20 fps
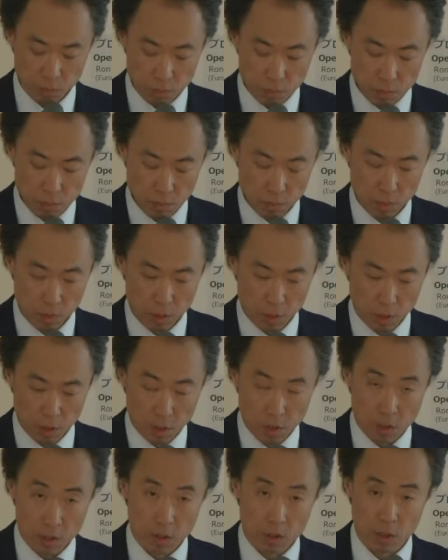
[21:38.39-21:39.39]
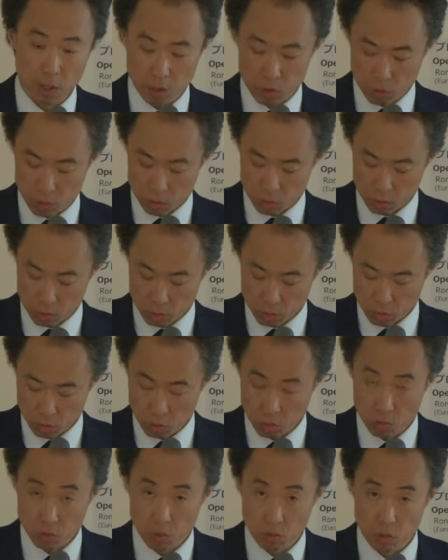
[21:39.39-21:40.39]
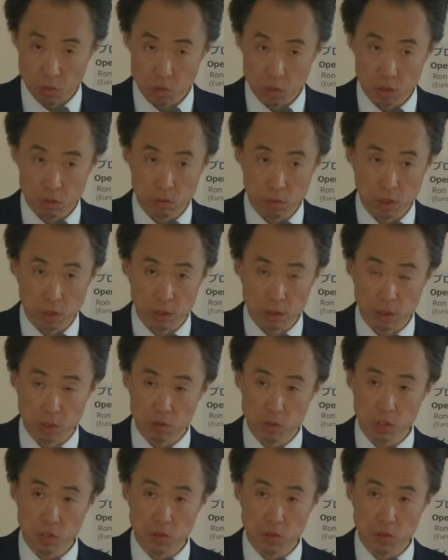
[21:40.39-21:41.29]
you need to also